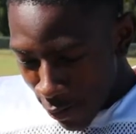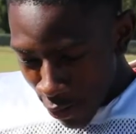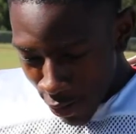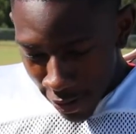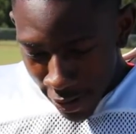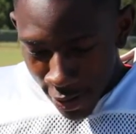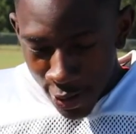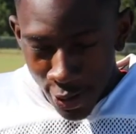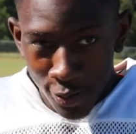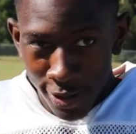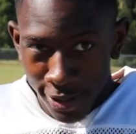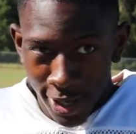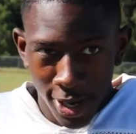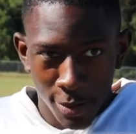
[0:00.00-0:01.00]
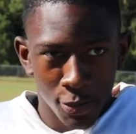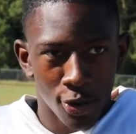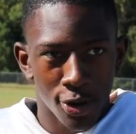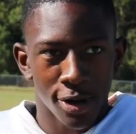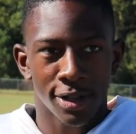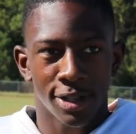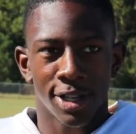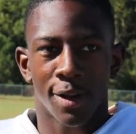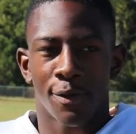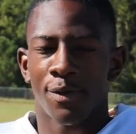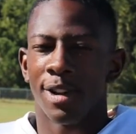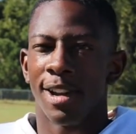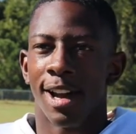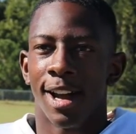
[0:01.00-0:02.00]
wanted to do was get more than
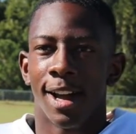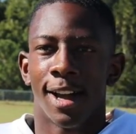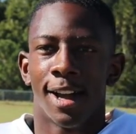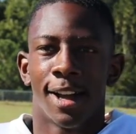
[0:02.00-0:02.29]
Jeffrey got.